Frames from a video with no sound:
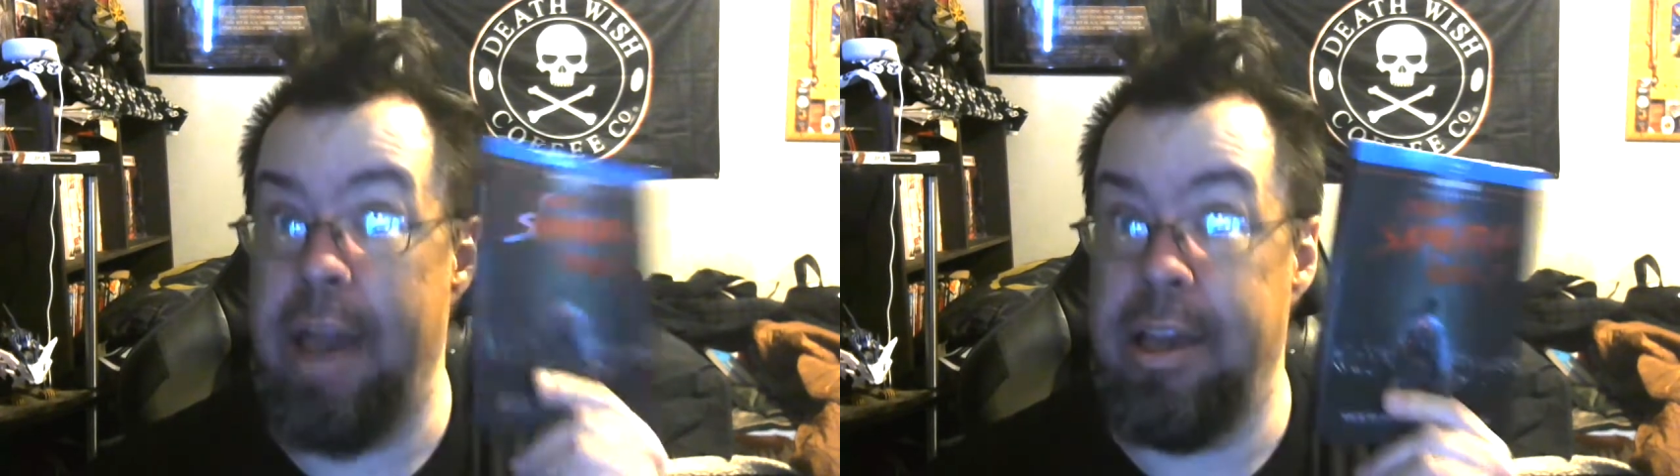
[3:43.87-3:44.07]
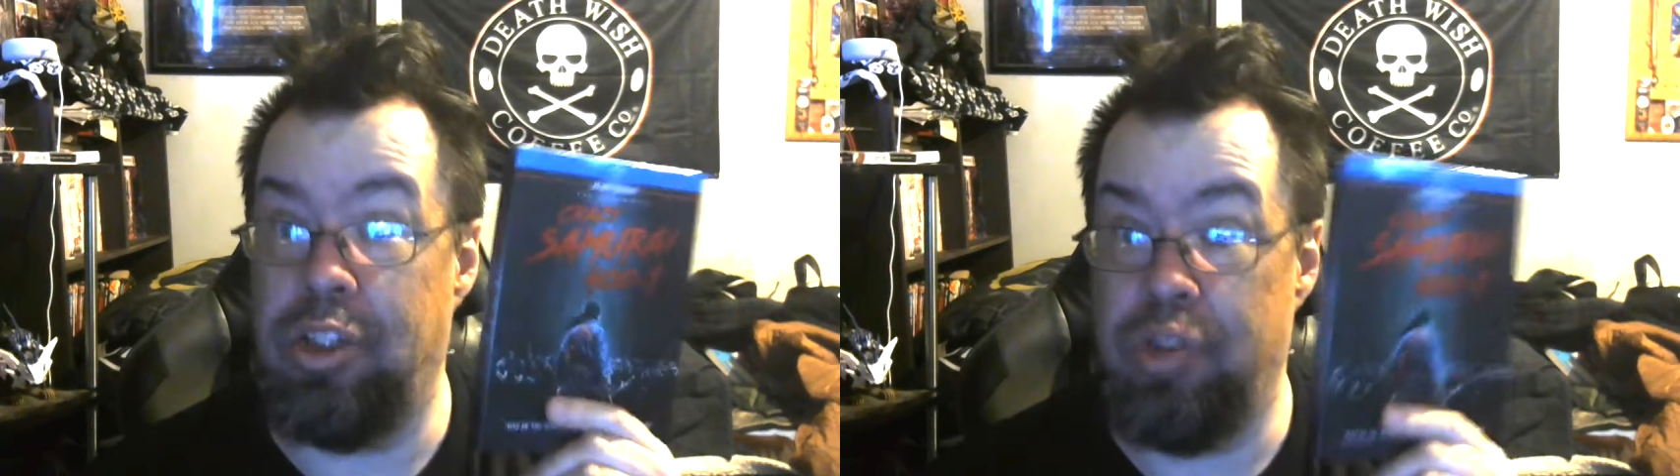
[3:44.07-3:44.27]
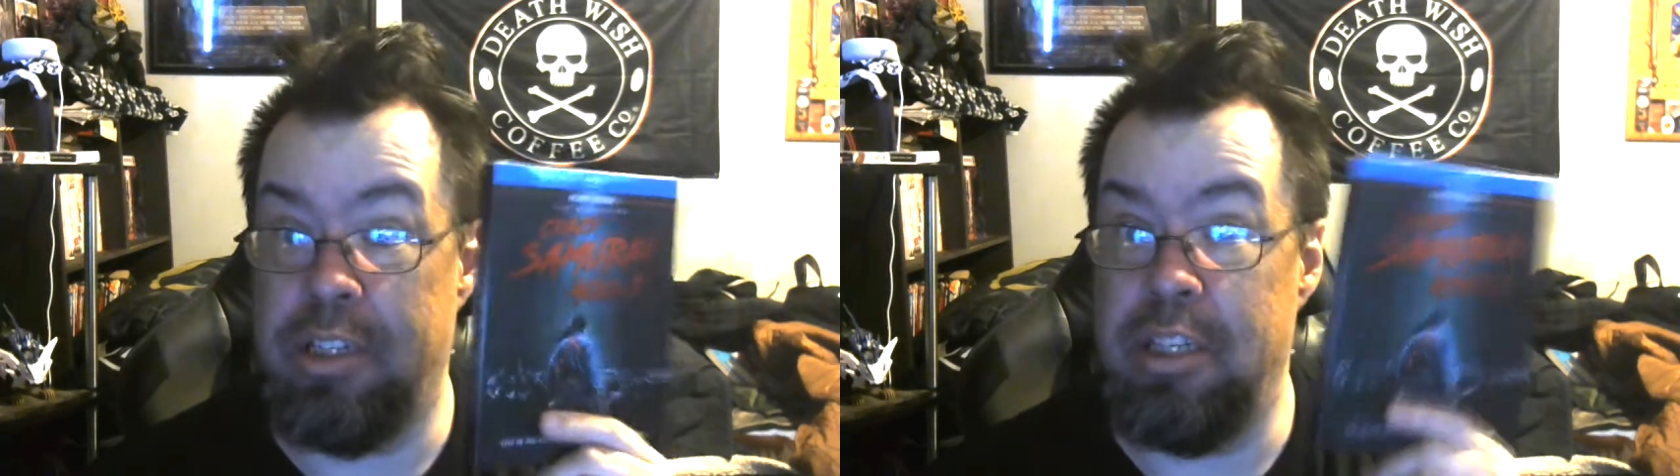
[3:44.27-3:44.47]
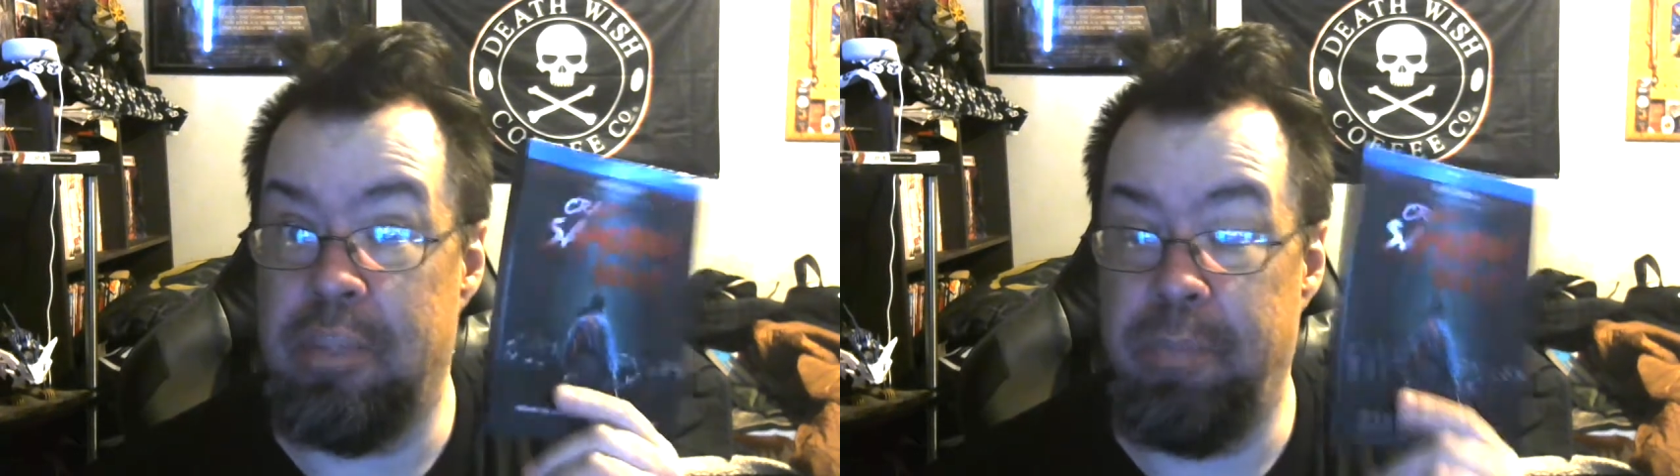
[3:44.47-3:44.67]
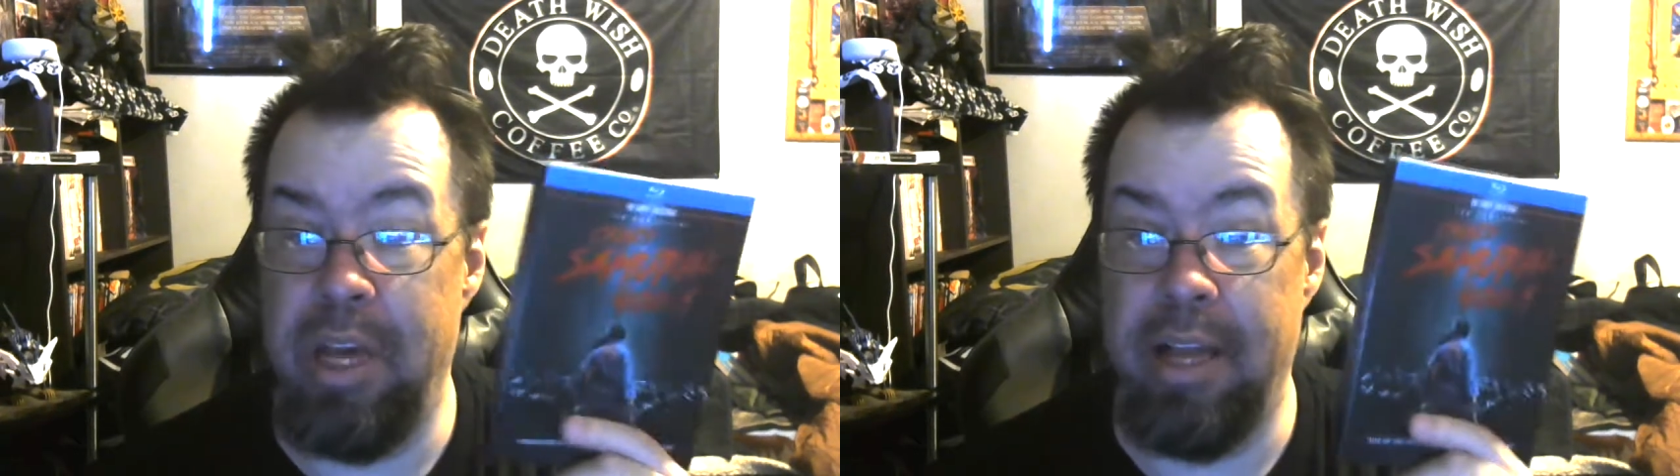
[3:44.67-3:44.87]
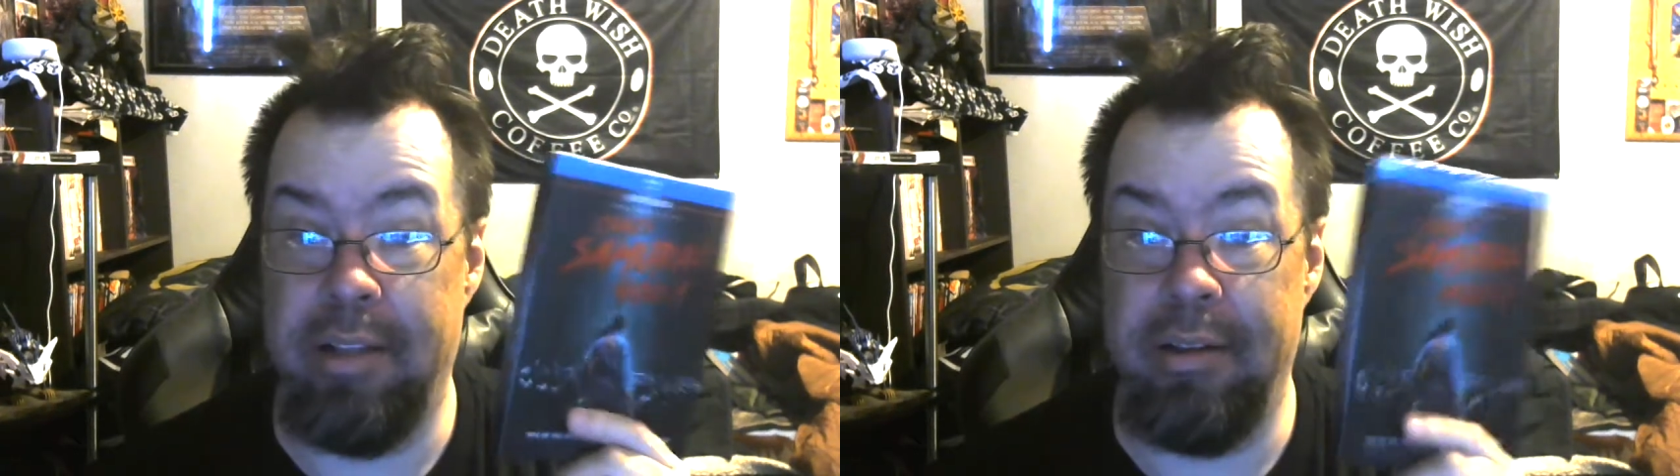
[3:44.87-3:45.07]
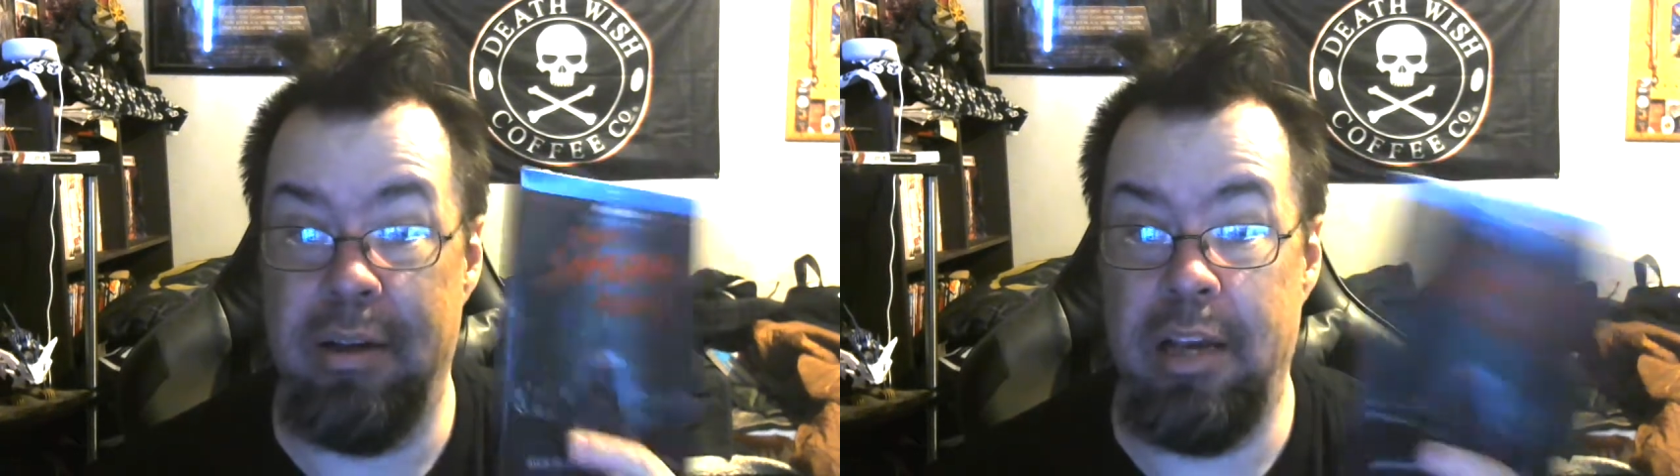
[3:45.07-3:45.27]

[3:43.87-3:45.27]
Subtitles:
interest is piqued.